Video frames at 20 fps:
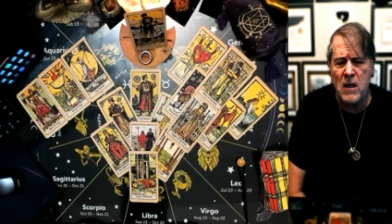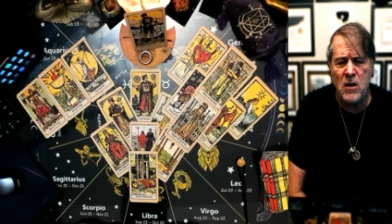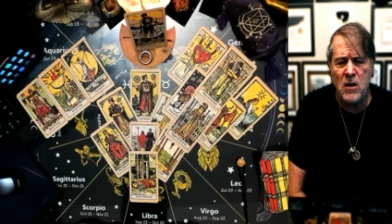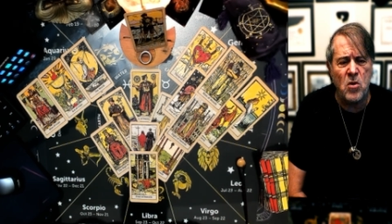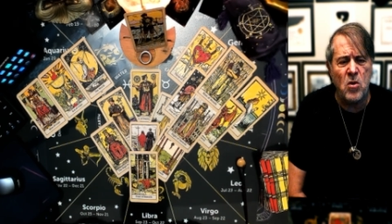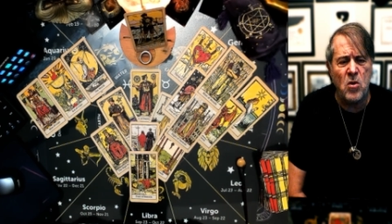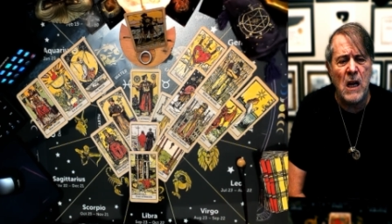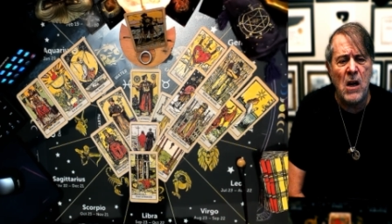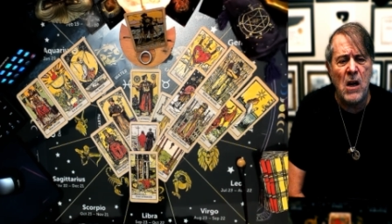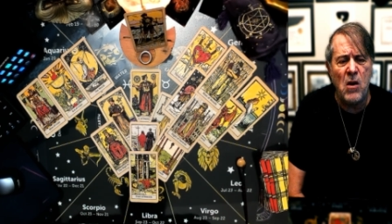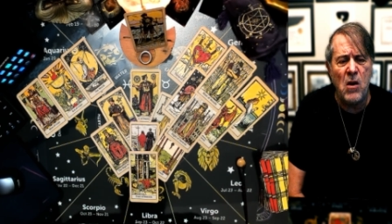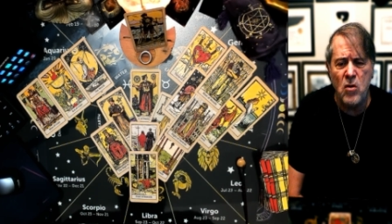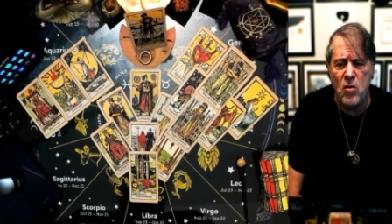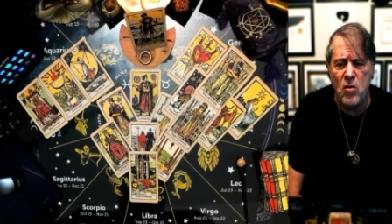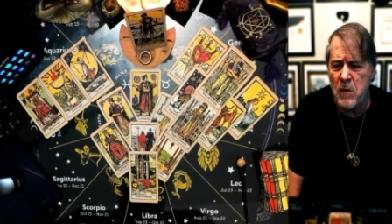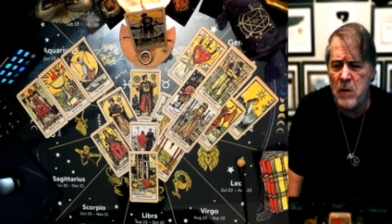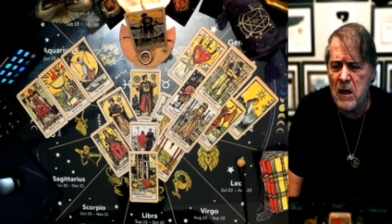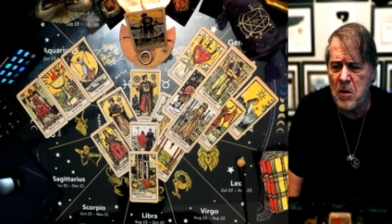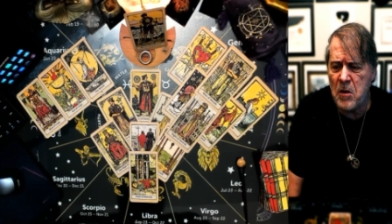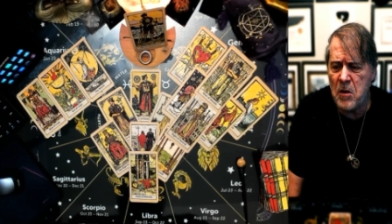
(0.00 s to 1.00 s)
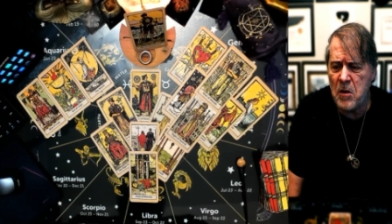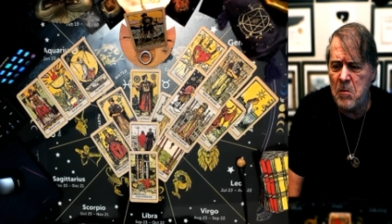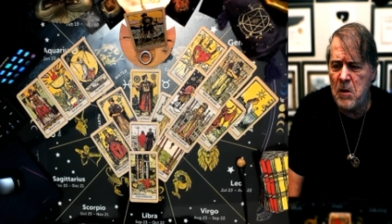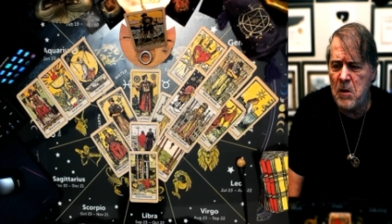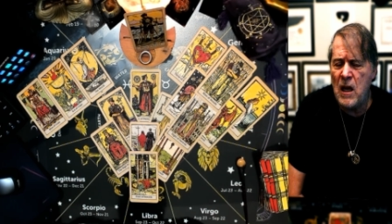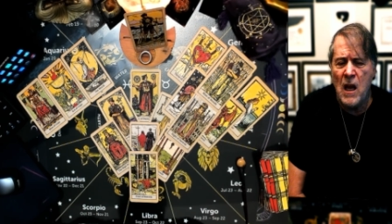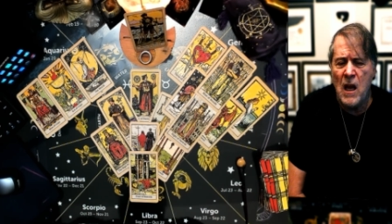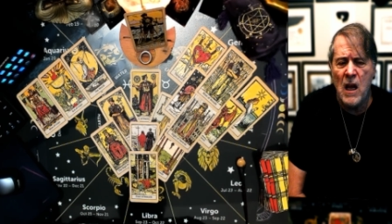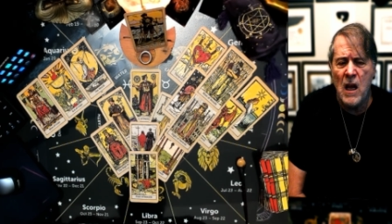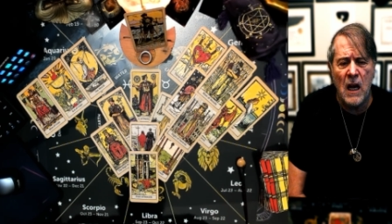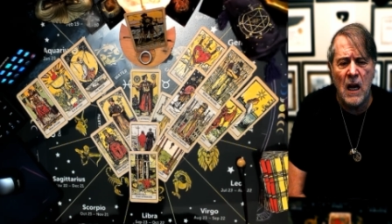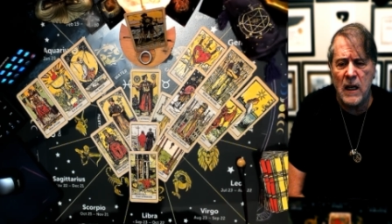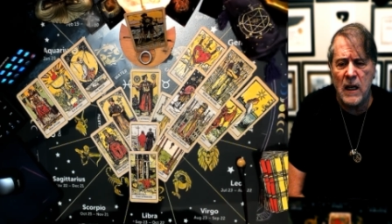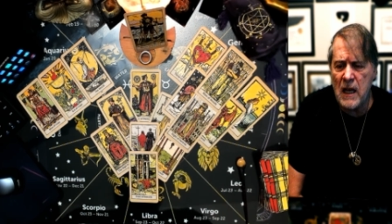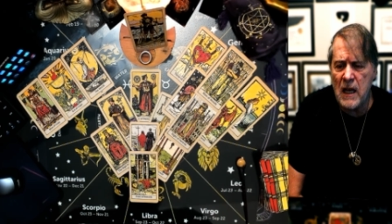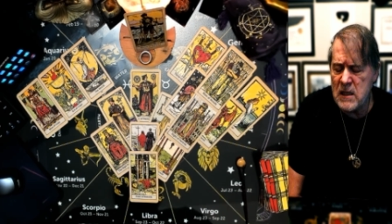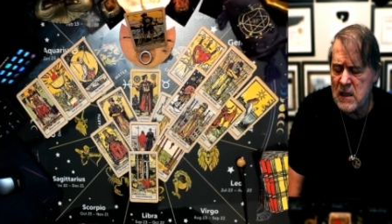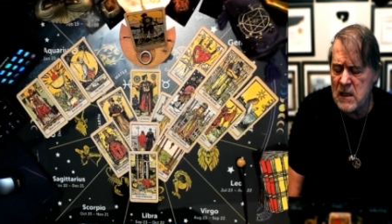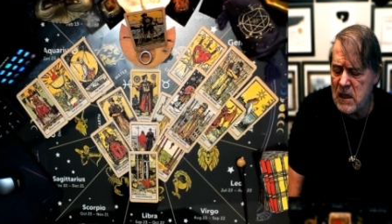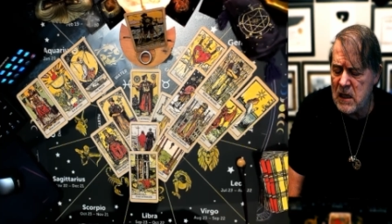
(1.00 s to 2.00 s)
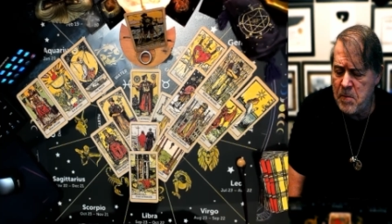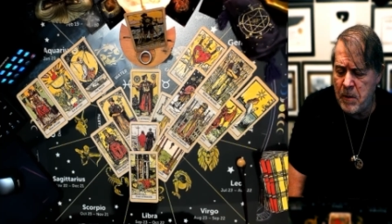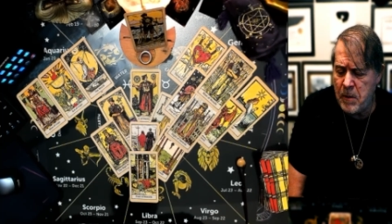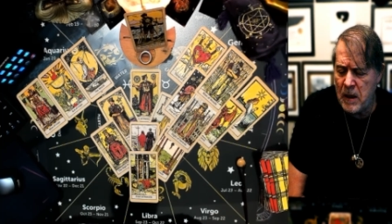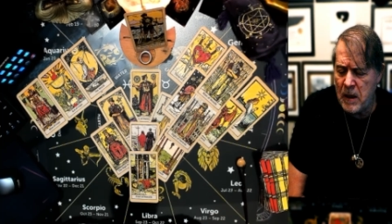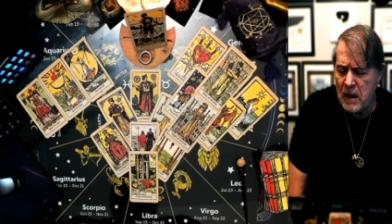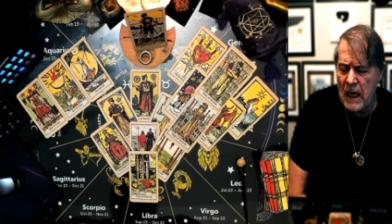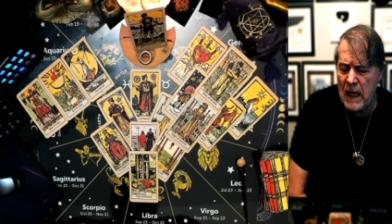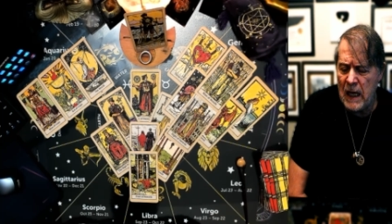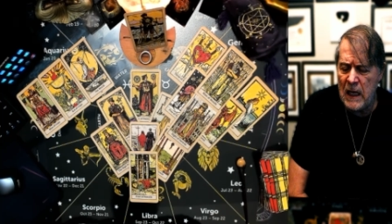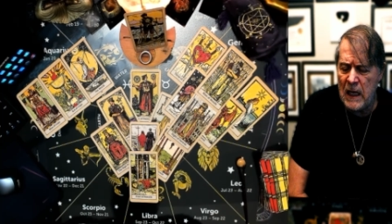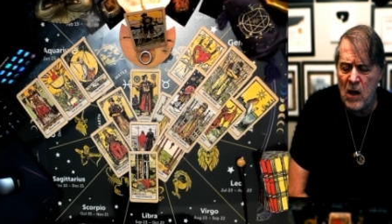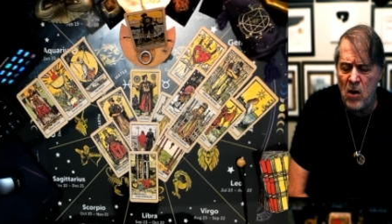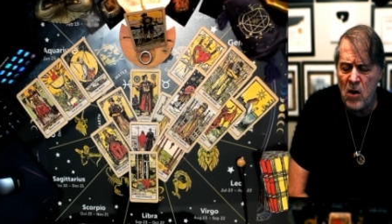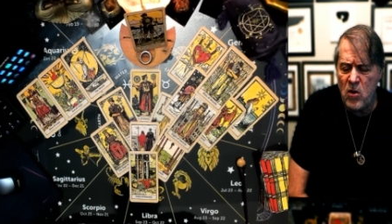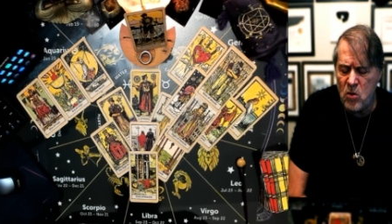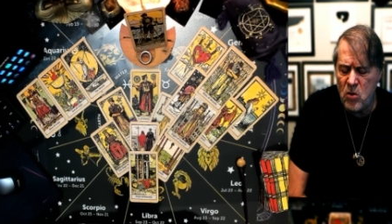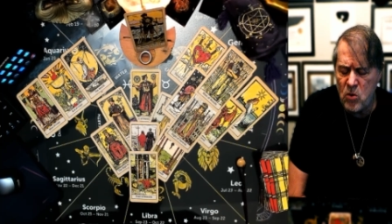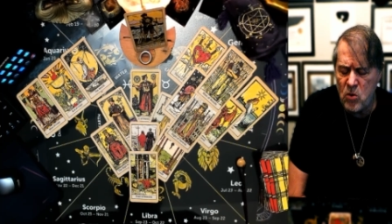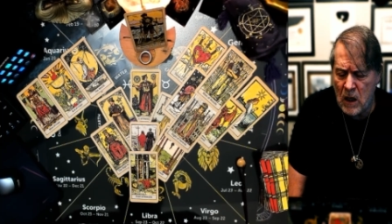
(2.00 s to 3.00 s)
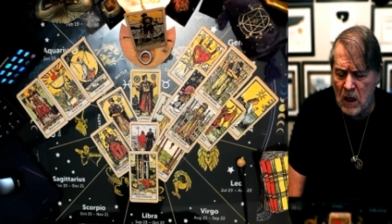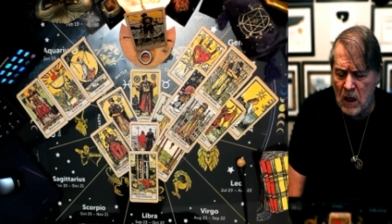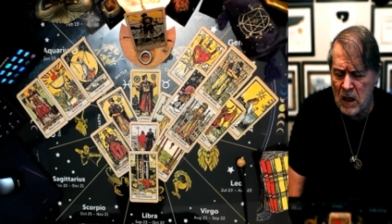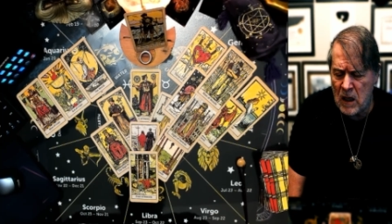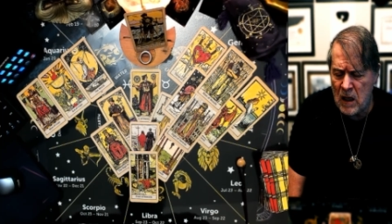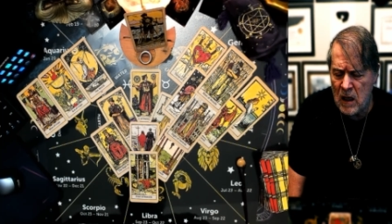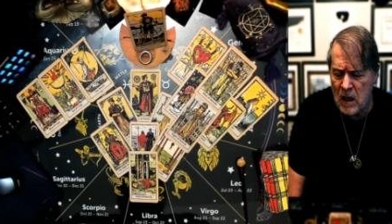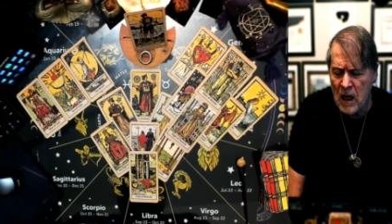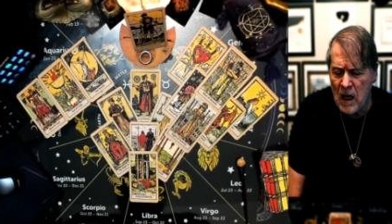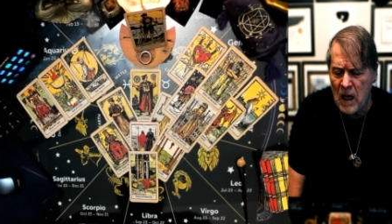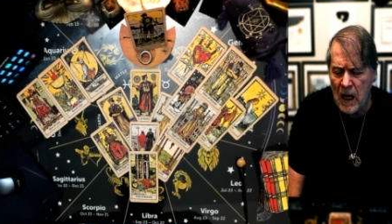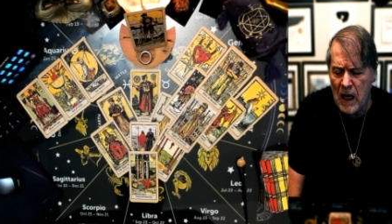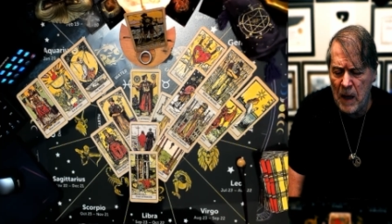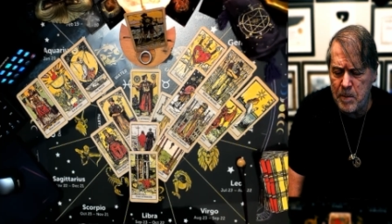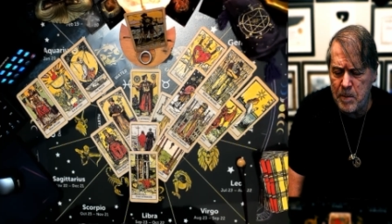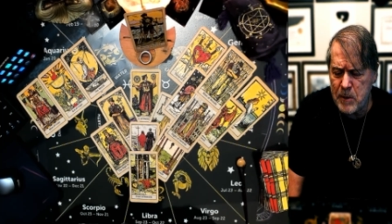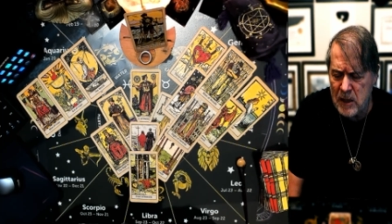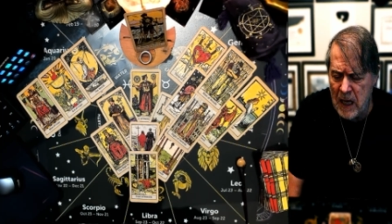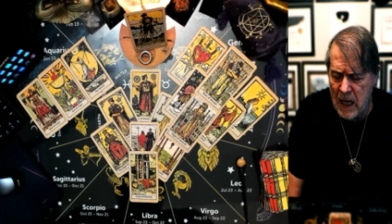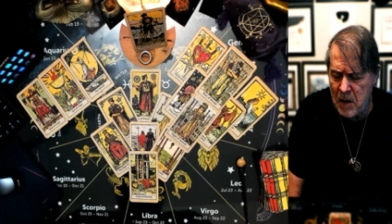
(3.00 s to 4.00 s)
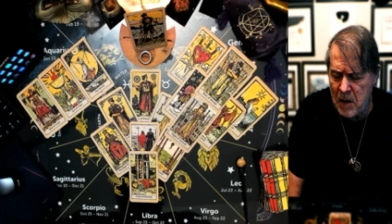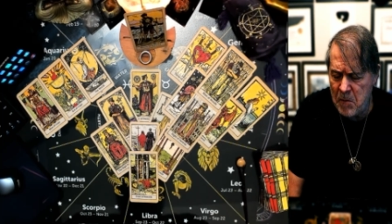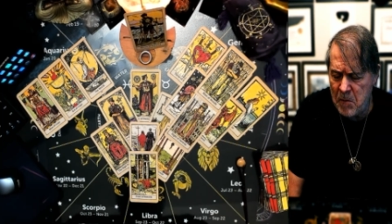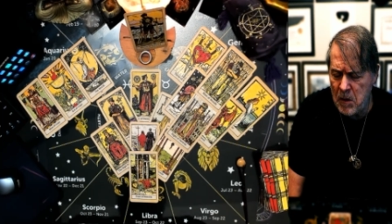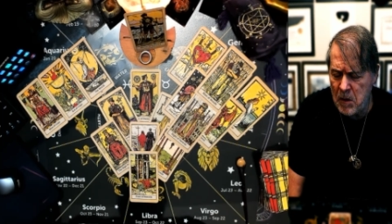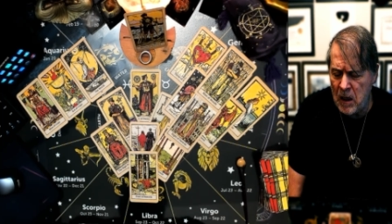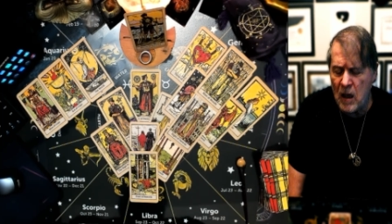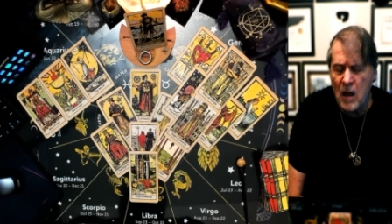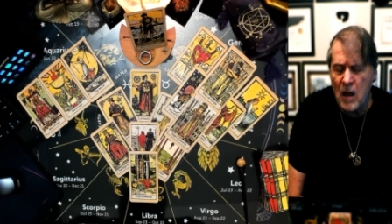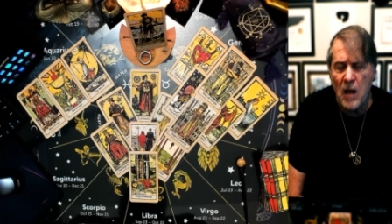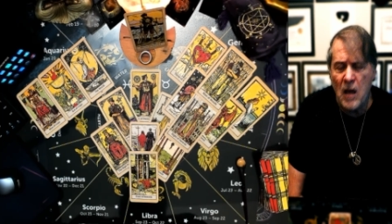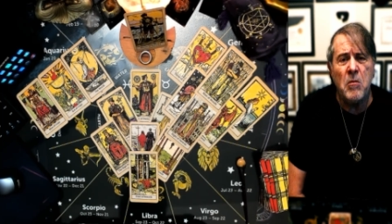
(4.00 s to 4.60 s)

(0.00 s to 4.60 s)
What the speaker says: So now you're making me, I can't sleep at night. Now you are upsetting me.